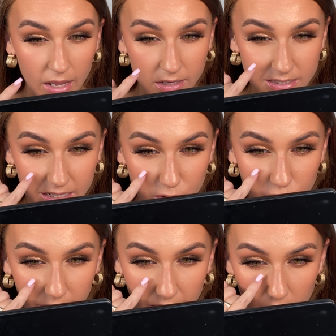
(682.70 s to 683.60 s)
has
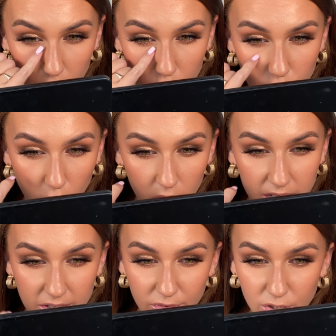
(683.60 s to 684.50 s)
literally not
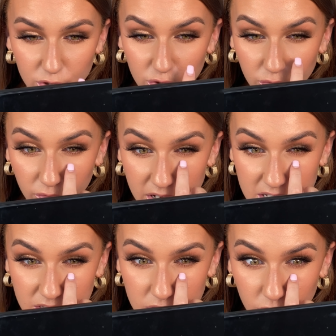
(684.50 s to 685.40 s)
even
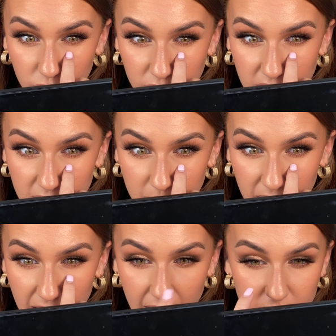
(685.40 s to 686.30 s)
creased underneath
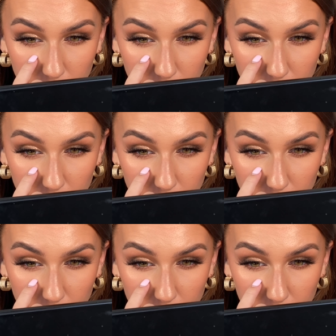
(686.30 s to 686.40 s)
my eyes.